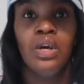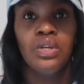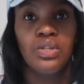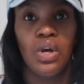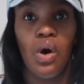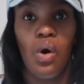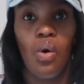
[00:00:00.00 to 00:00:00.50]

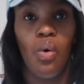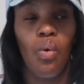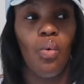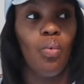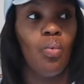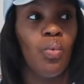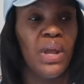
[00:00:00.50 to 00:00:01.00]

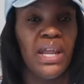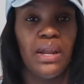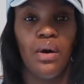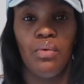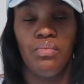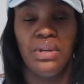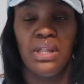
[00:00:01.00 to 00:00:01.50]
So
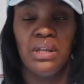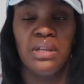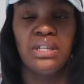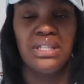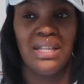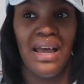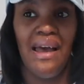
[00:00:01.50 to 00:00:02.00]
Dylan
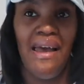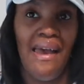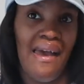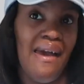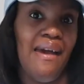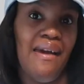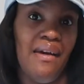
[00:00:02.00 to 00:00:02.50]
does not
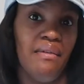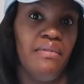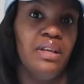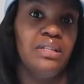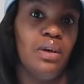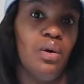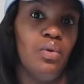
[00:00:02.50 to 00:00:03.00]
have
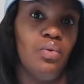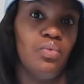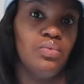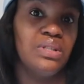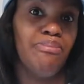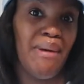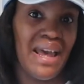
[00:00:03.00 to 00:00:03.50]
his own
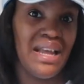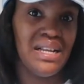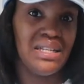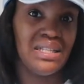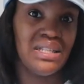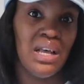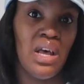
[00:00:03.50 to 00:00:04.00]

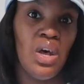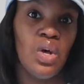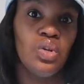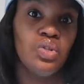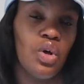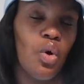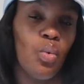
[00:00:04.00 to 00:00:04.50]
space.
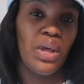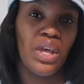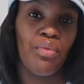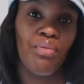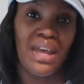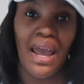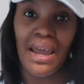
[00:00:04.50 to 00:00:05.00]
So
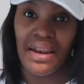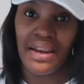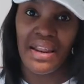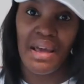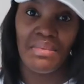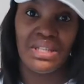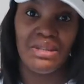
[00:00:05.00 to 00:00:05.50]
created
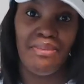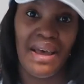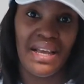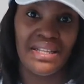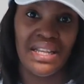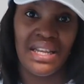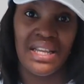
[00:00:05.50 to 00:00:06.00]
him a
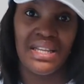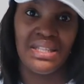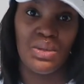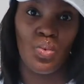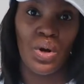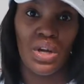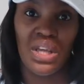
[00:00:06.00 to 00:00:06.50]
space, and
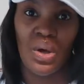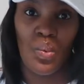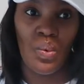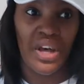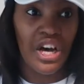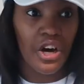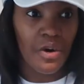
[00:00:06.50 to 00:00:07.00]
it's working
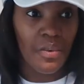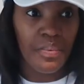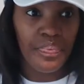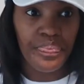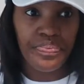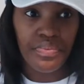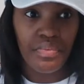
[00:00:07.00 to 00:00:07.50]
well.
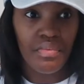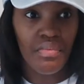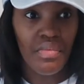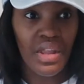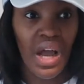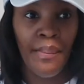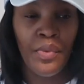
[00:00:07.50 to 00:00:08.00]

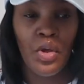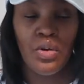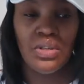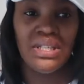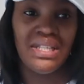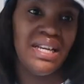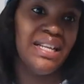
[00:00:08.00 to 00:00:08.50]
You'll
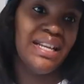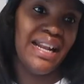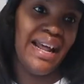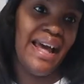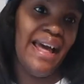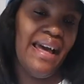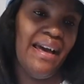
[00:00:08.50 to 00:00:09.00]
see that
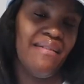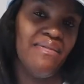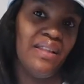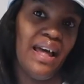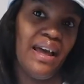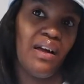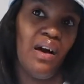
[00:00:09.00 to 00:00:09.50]
I have
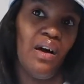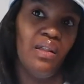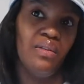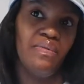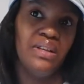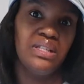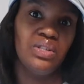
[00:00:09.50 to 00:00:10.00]
like all
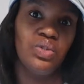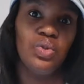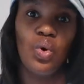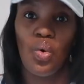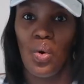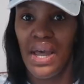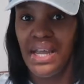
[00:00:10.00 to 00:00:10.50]
of his
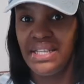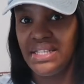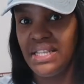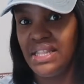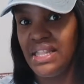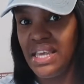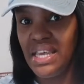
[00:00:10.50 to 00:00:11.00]
toys
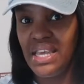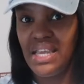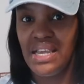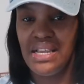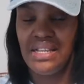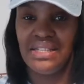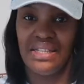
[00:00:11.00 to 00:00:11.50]
and
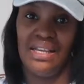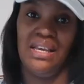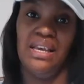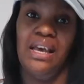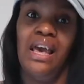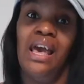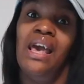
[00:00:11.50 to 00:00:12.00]
things,
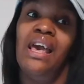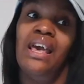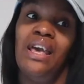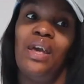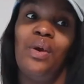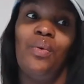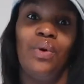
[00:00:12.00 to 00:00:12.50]
and
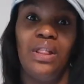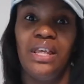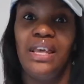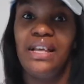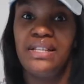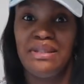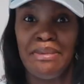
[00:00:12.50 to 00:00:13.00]
he really
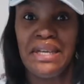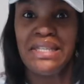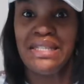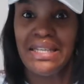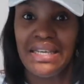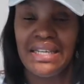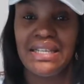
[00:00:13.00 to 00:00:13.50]
gets
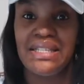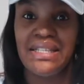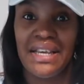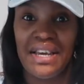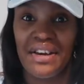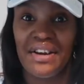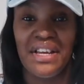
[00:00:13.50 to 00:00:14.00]
busy in this
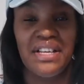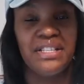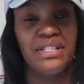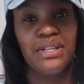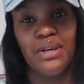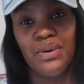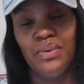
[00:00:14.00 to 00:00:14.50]
area.
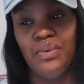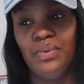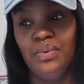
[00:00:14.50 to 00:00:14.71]
So